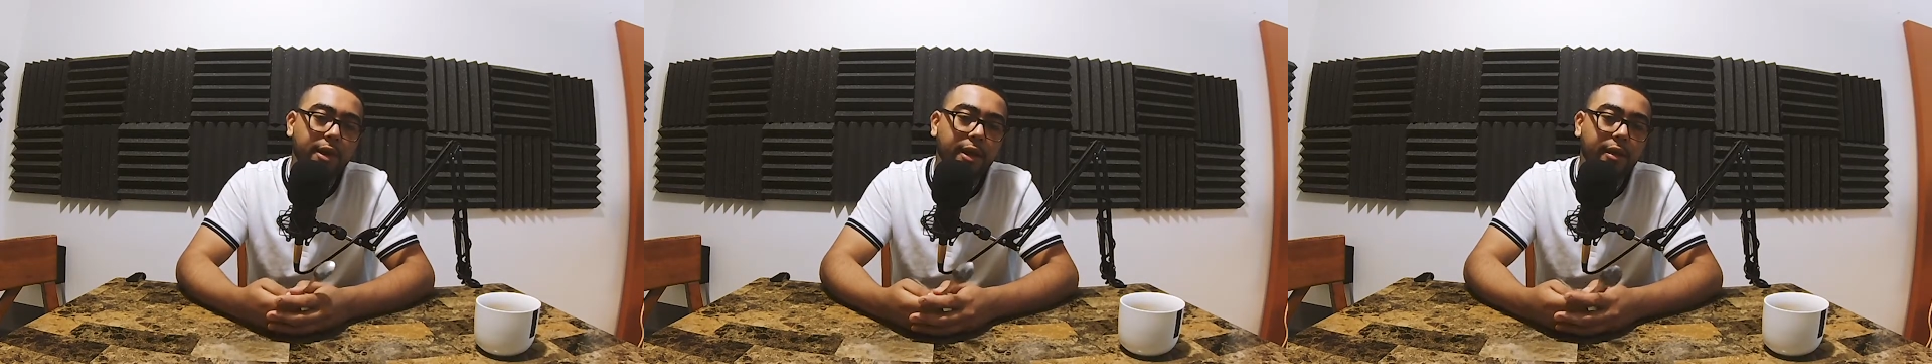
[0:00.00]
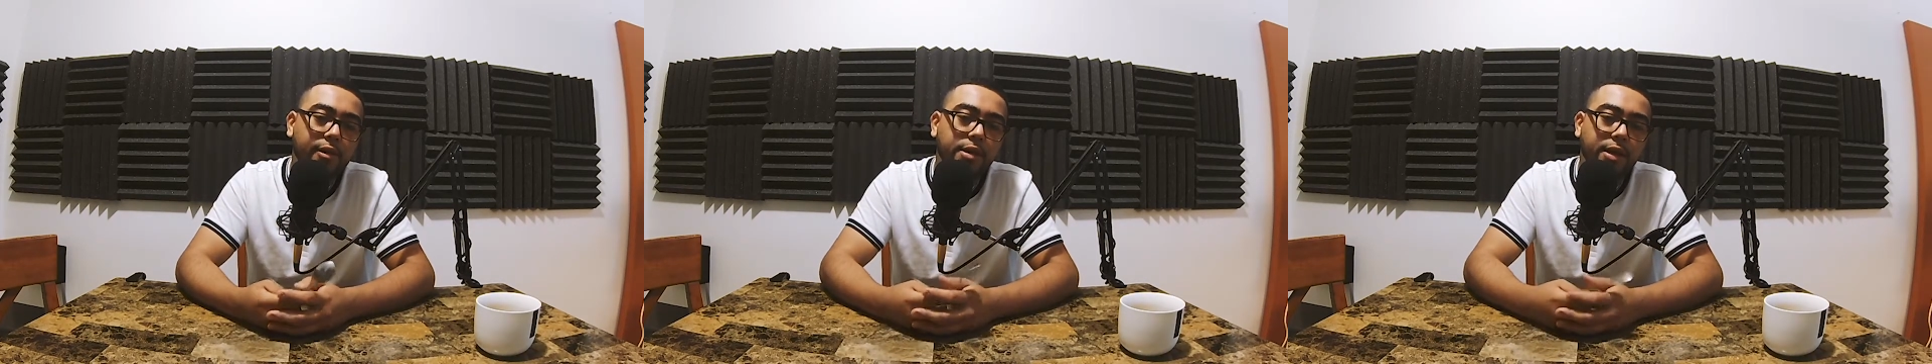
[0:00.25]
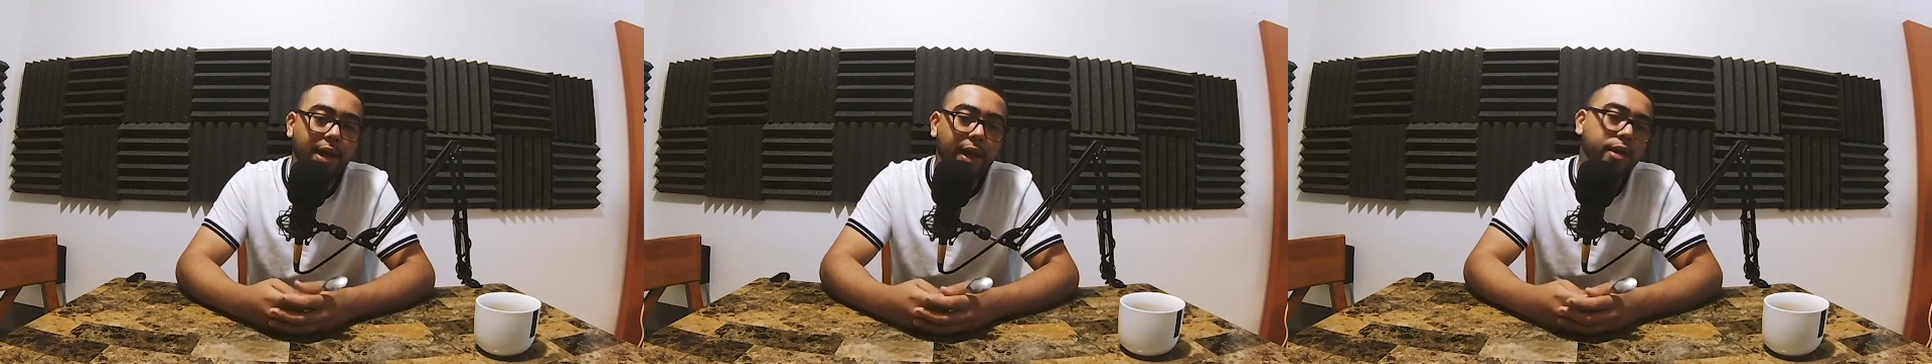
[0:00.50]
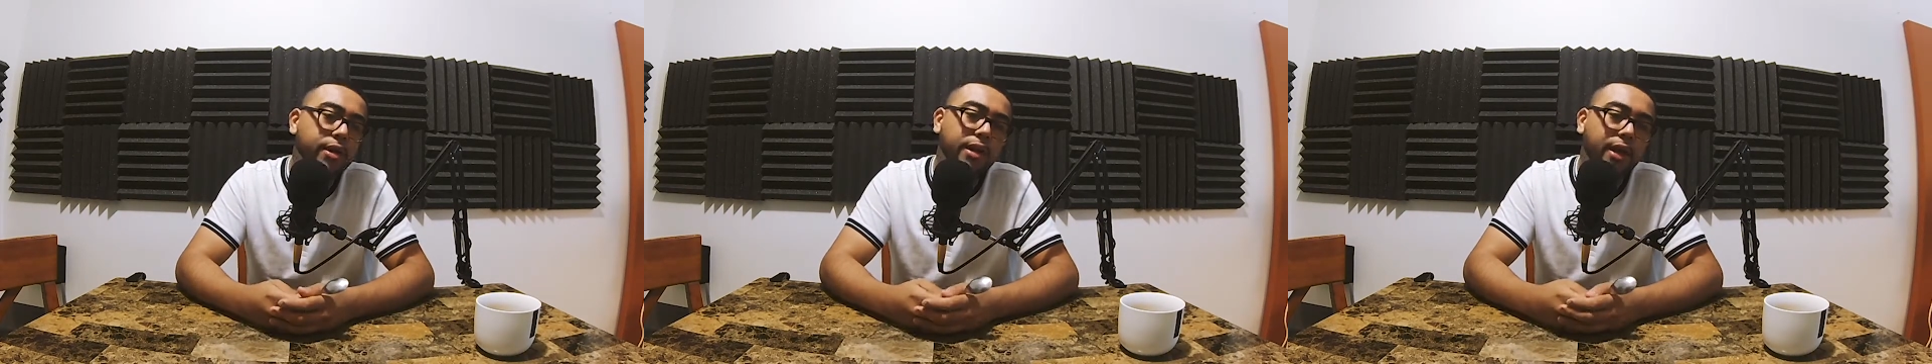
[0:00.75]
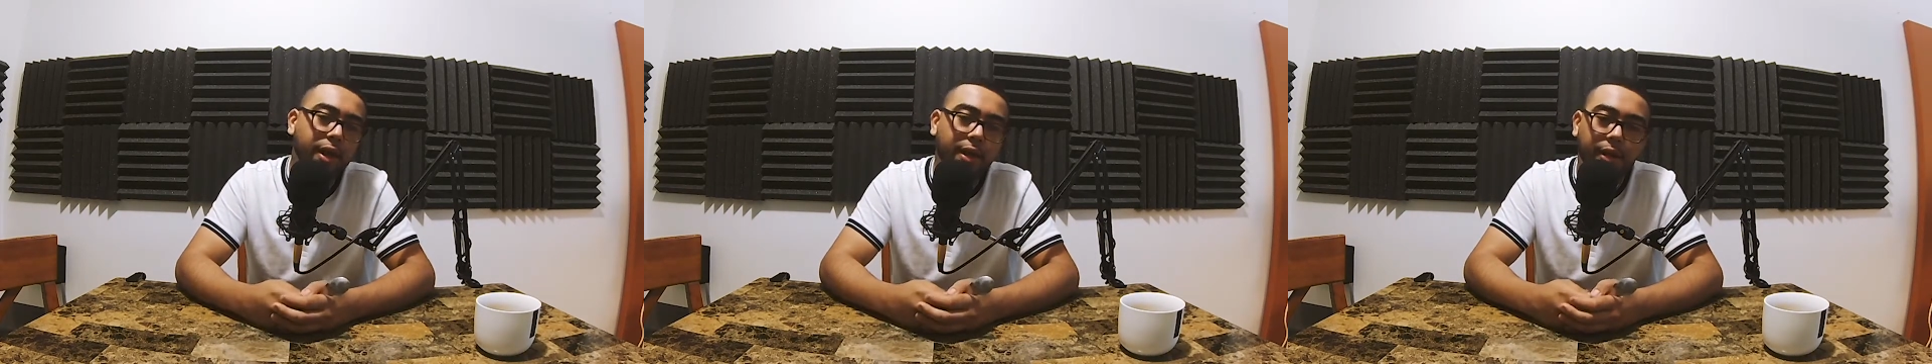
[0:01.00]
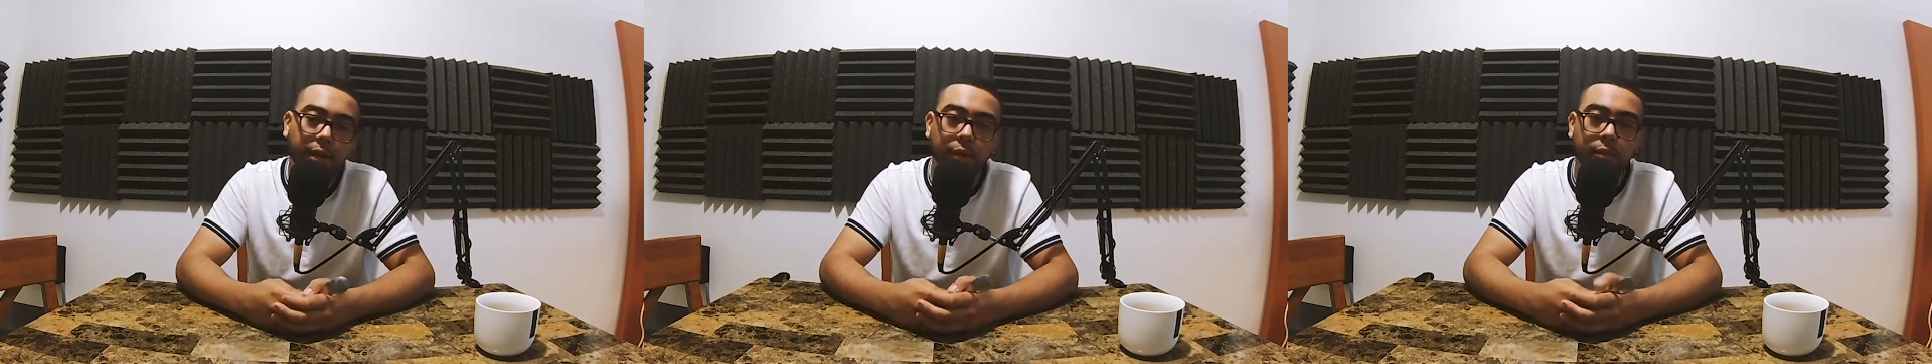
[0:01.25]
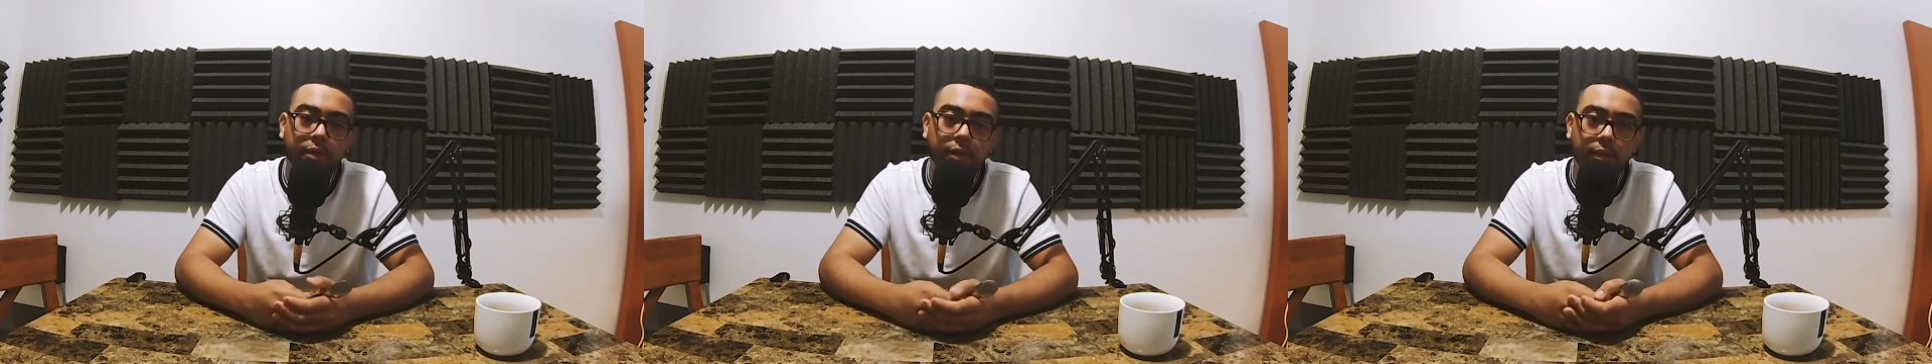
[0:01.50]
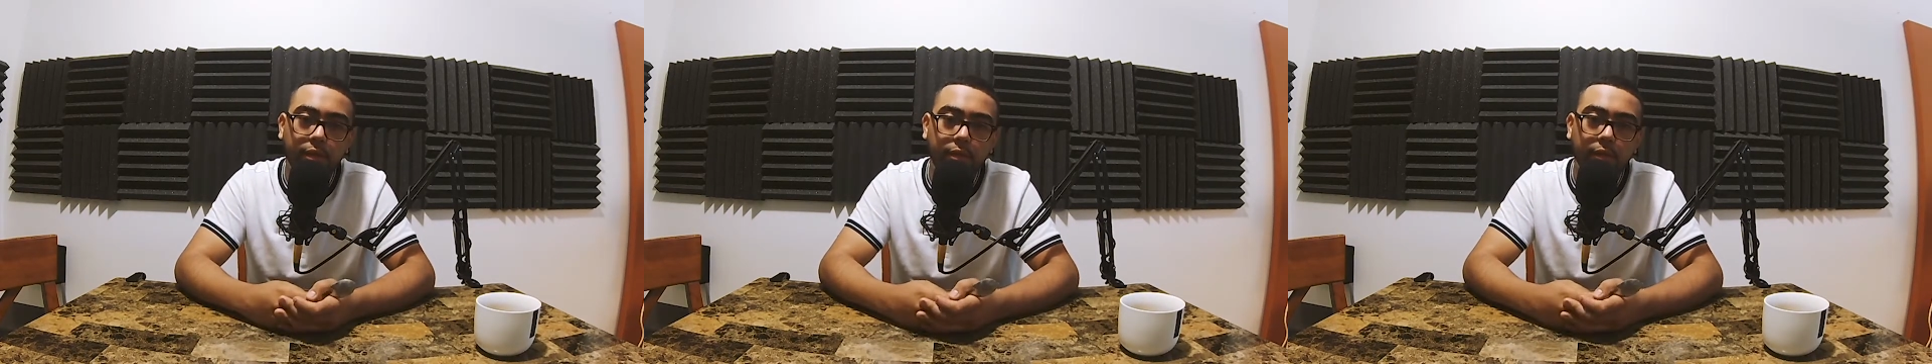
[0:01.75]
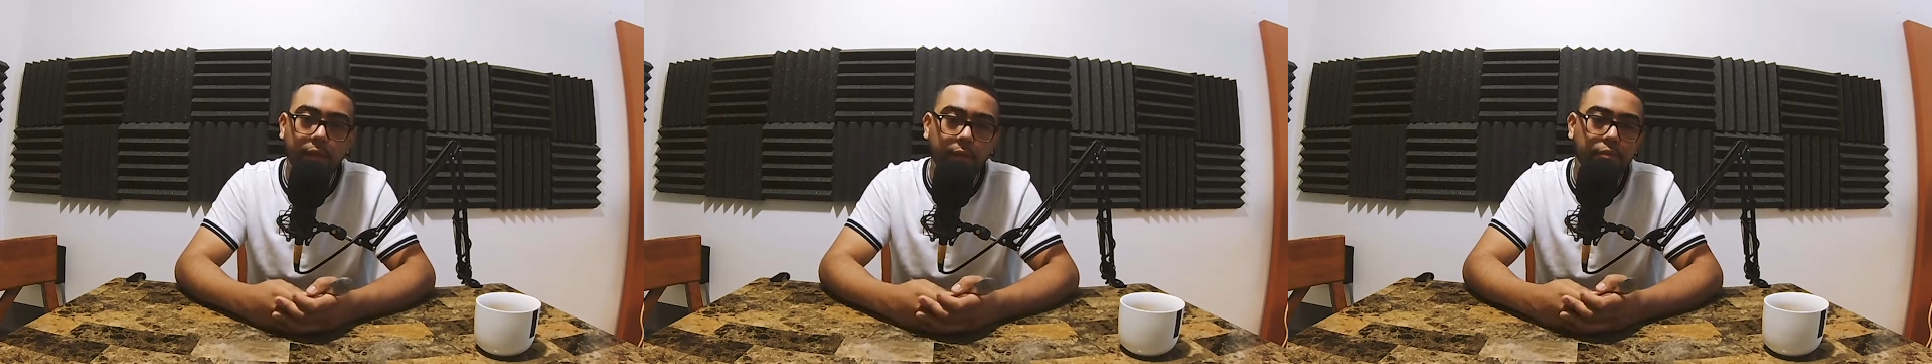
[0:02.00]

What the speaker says: that I couldn't get any lower than this.